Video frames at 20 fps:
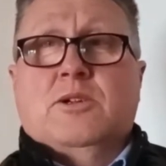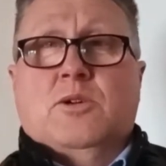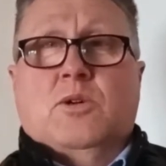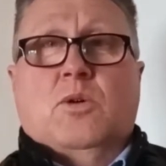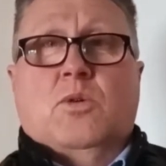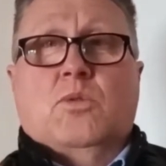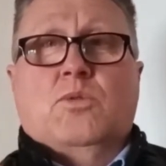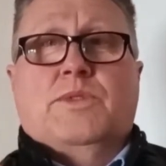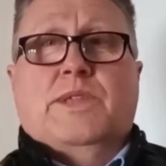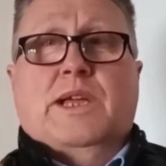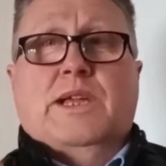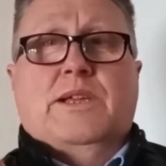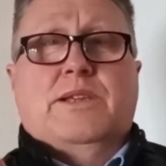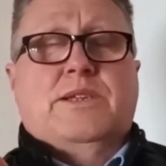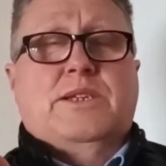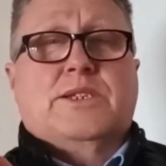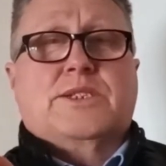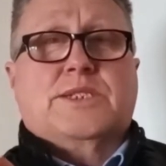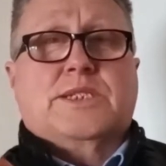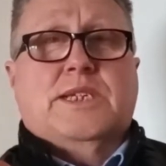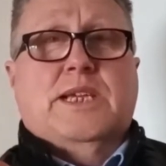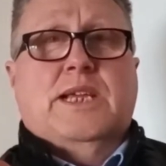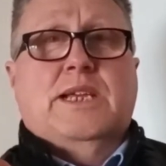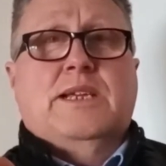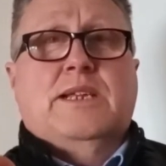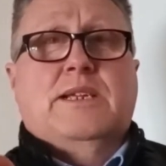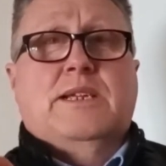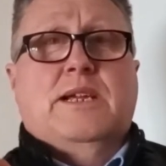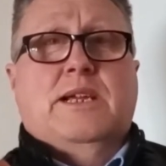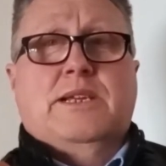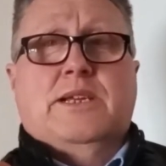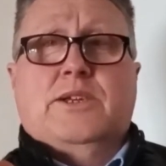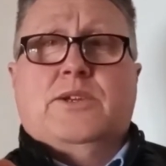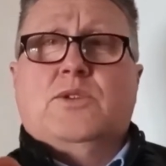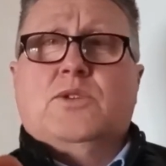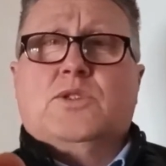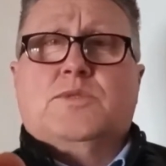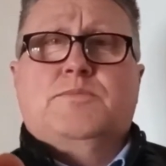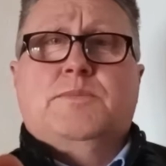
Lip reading: all day on your skin and it just